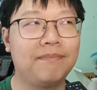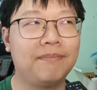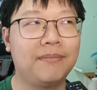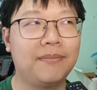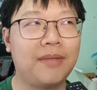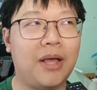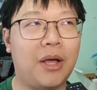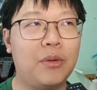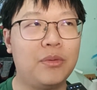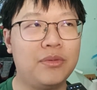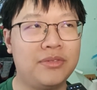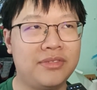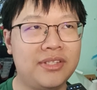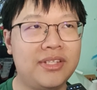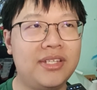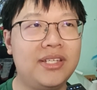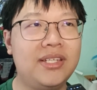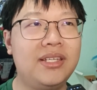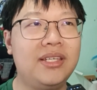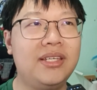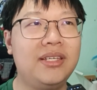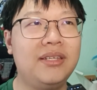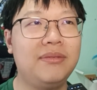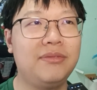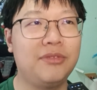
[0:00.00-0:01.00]
I would
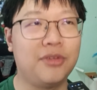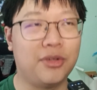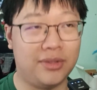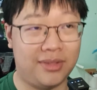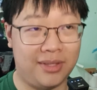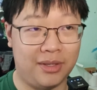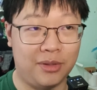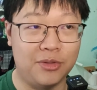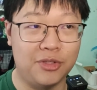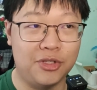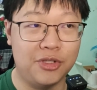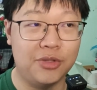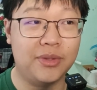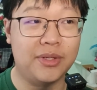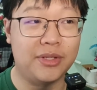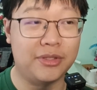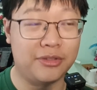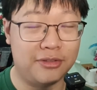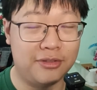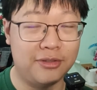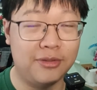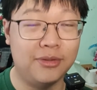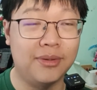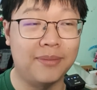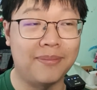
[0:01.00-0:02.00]
say Noctelgeo is
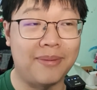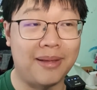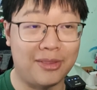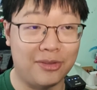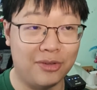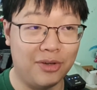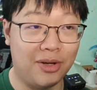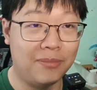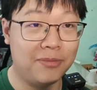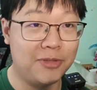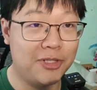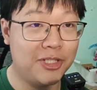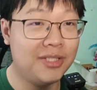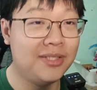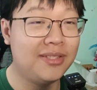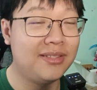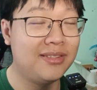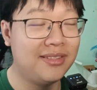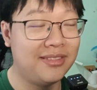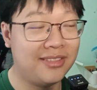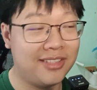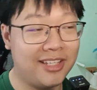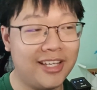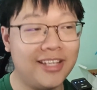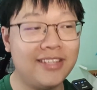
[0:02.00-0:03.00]
still a better option in
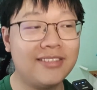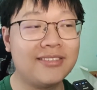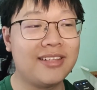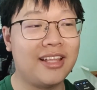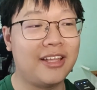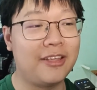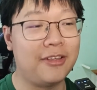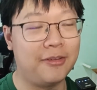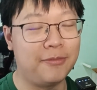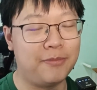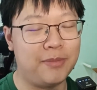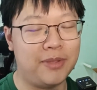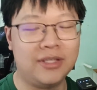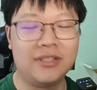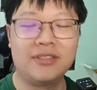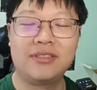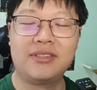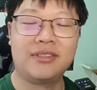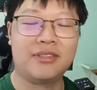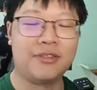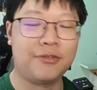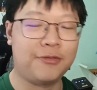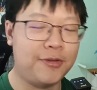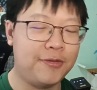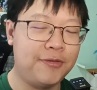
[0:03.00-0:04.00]
this case, like because
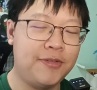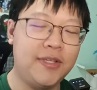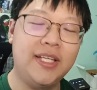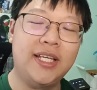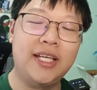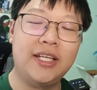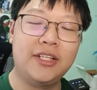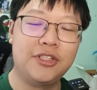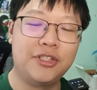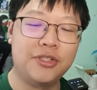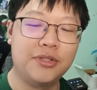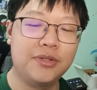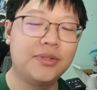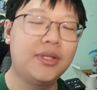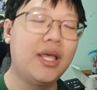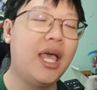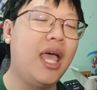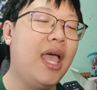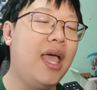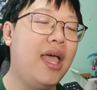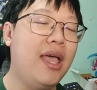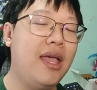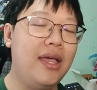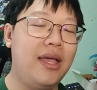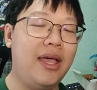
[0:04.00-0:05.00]
it's a 15k shield,
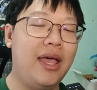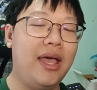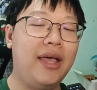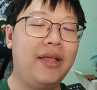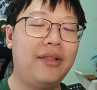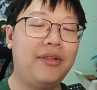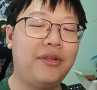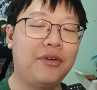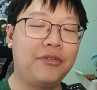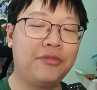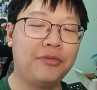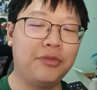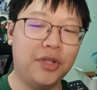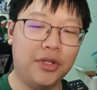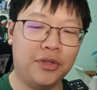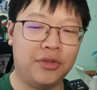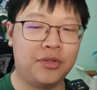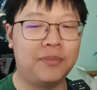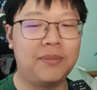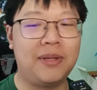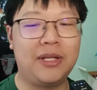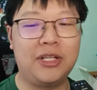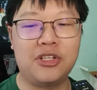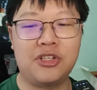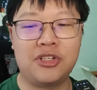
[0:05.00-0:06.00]
and not
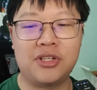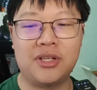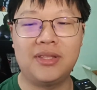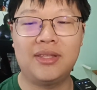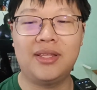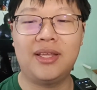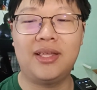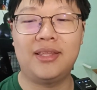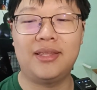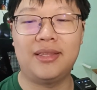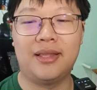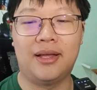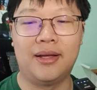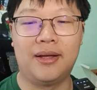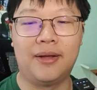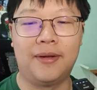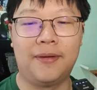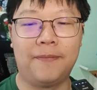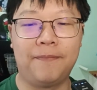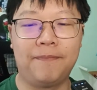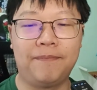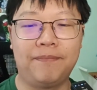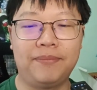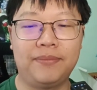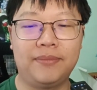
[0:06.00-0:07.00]
to mention that
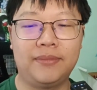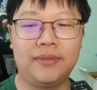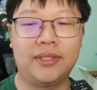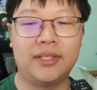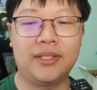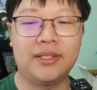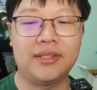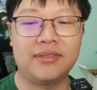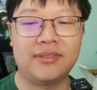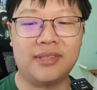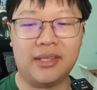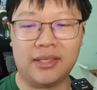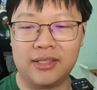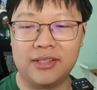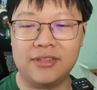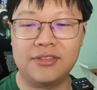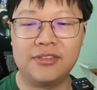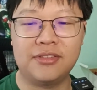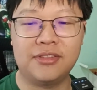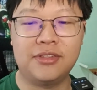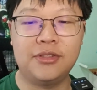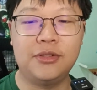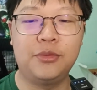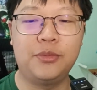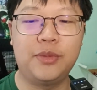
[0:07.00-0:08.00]
the second
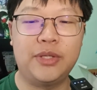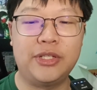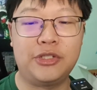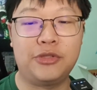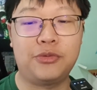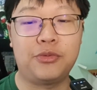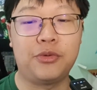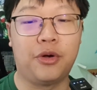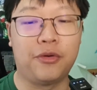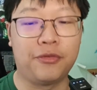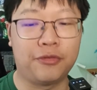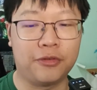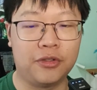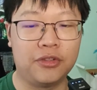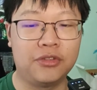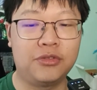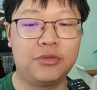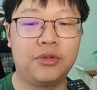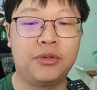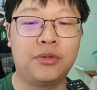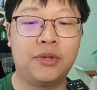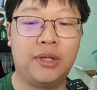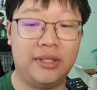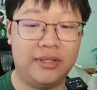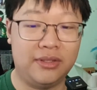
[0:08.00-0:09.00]
skill, which of course
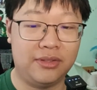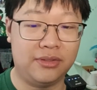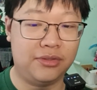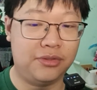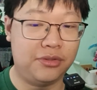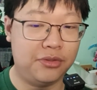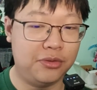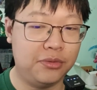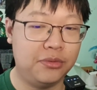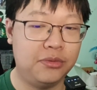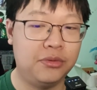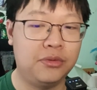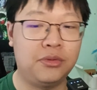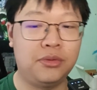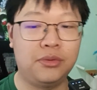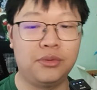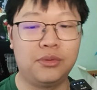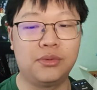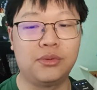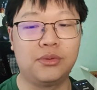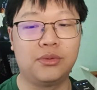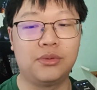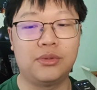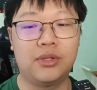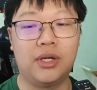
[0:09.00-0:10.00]
requires you
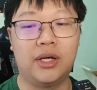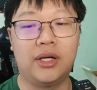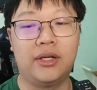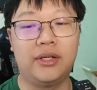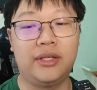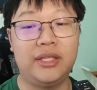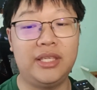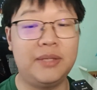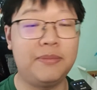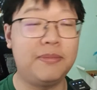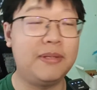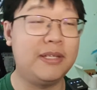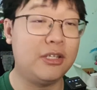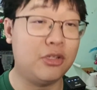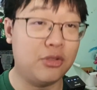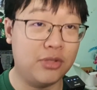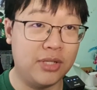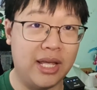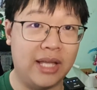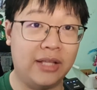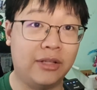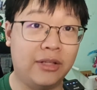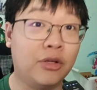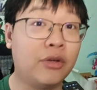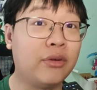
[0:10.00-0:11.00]
to
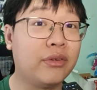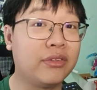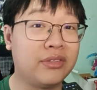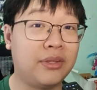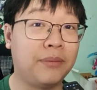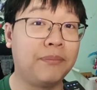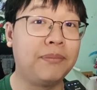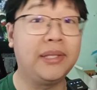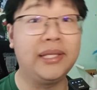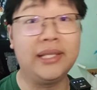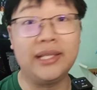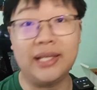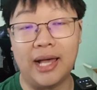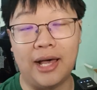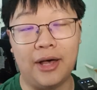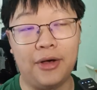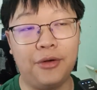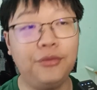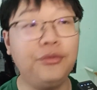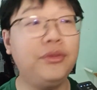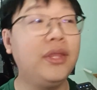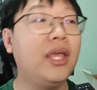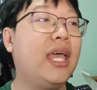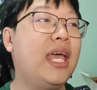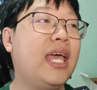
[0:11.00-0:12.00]
EV3 and call something out,